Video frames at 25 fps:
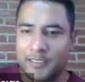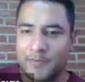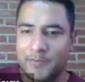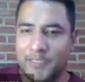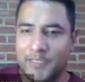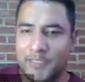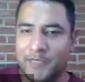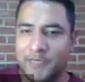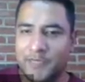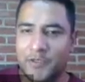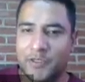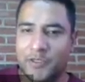me
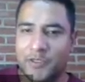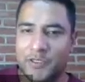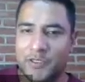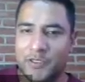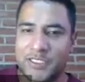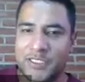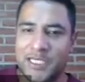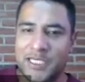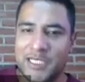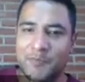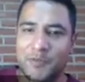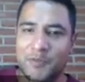give you other
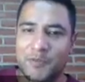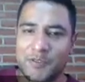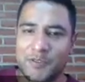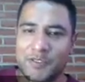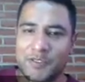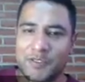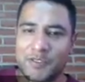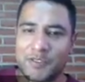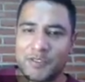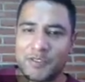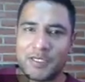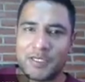examples.
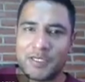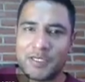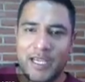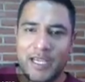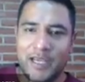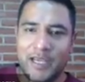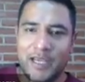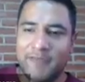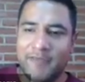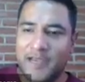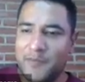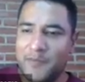
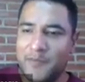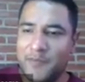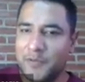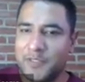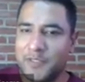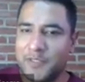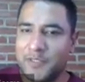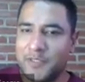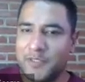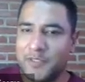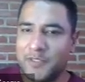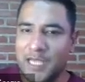If I put
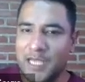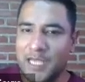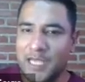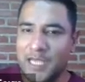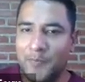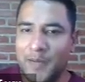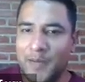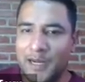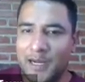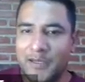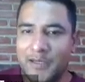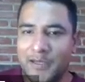a
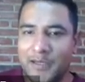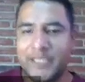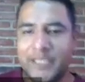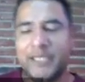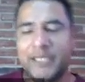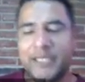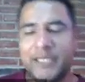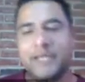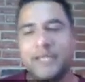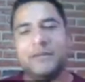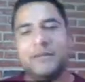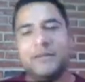bar
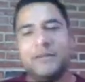here,